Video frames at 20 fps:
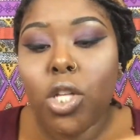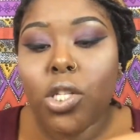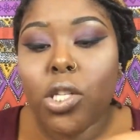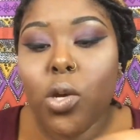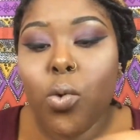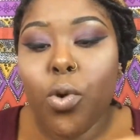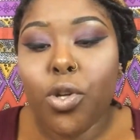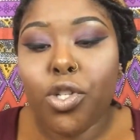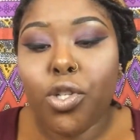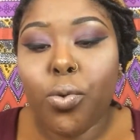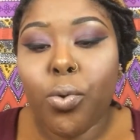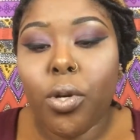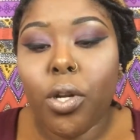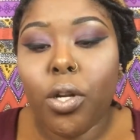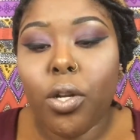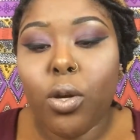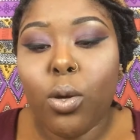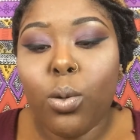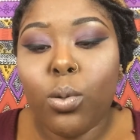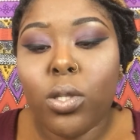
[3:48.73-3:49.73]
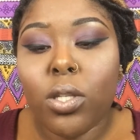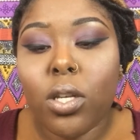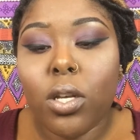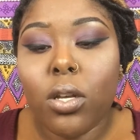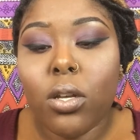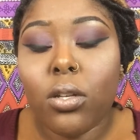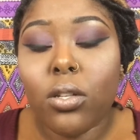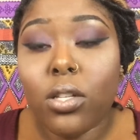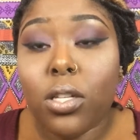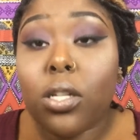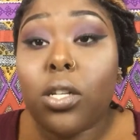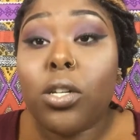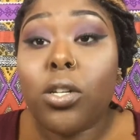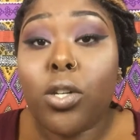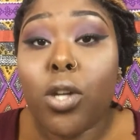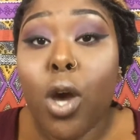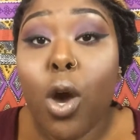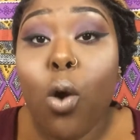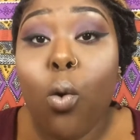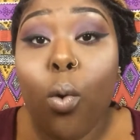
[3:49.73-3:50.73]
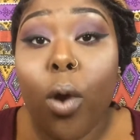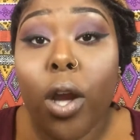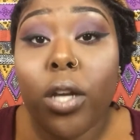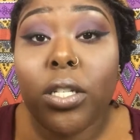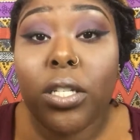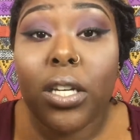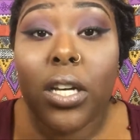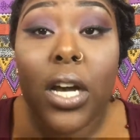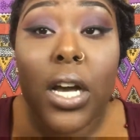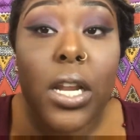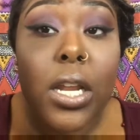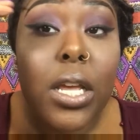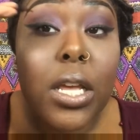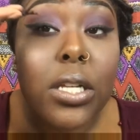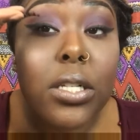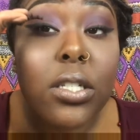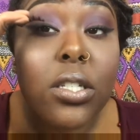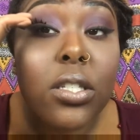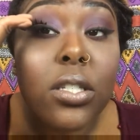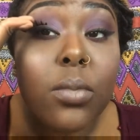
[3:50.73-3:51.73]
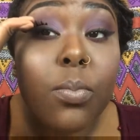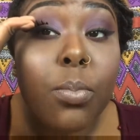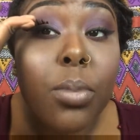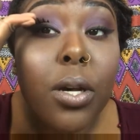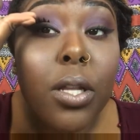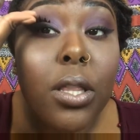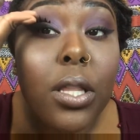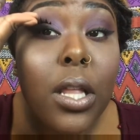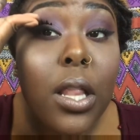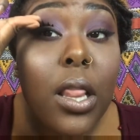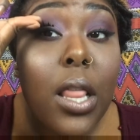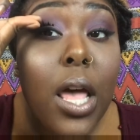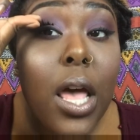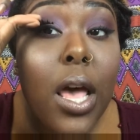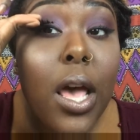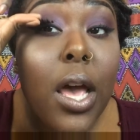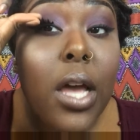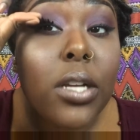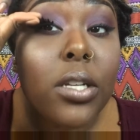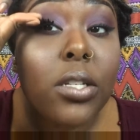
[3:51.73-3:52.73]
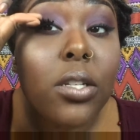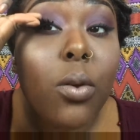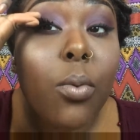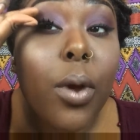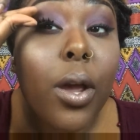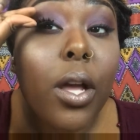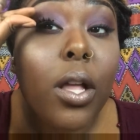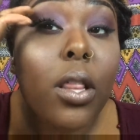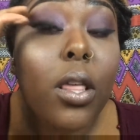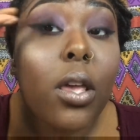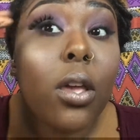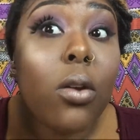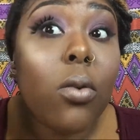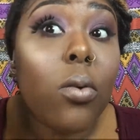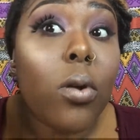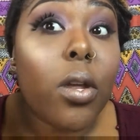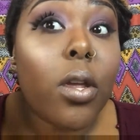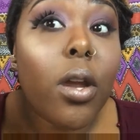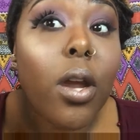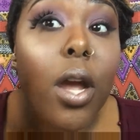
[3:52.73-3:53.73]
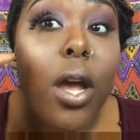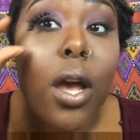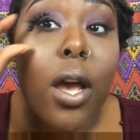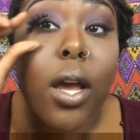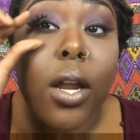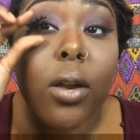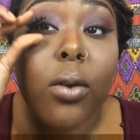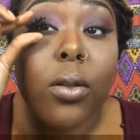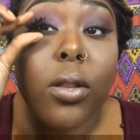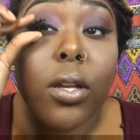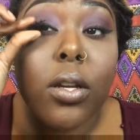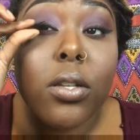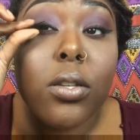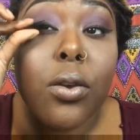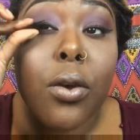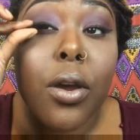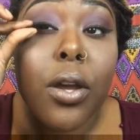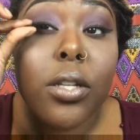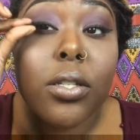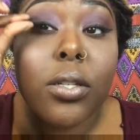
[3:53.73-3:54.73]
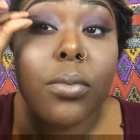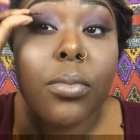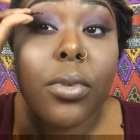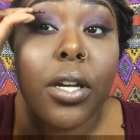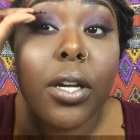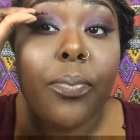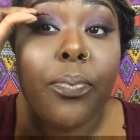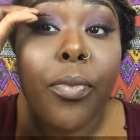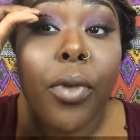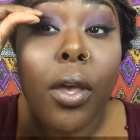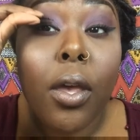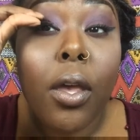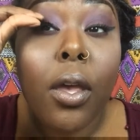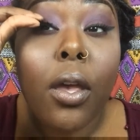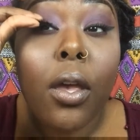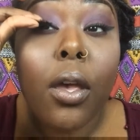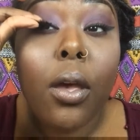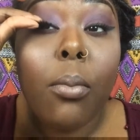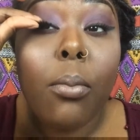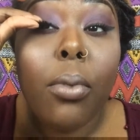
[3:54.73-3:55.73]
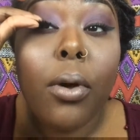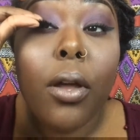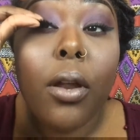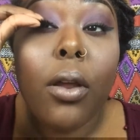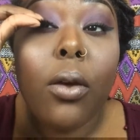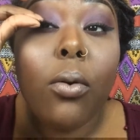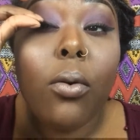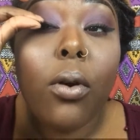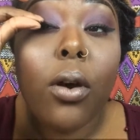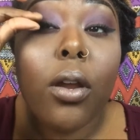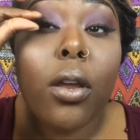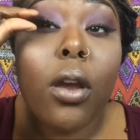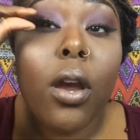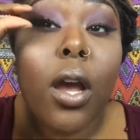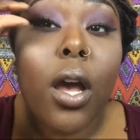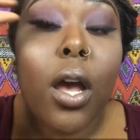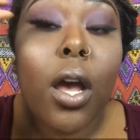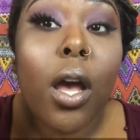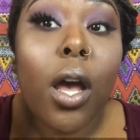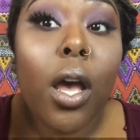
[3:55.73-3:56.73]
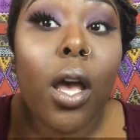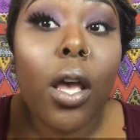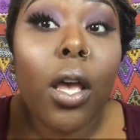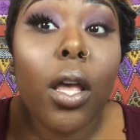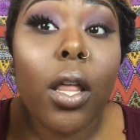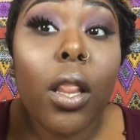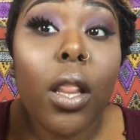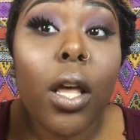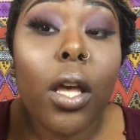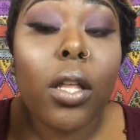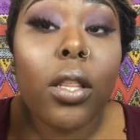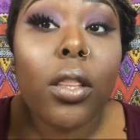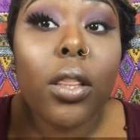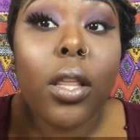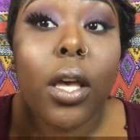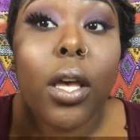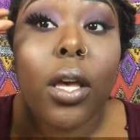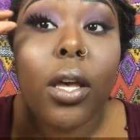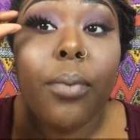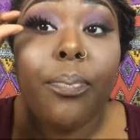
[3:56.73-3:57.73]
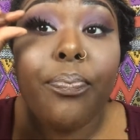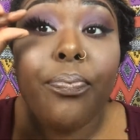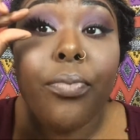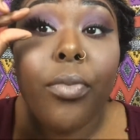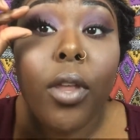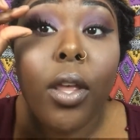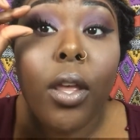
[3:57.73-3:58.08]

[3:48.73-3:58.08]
So what you want to do to know where to cut it is just put the lash directly on your eye. I know it looks crazy, but put it on your eye like that.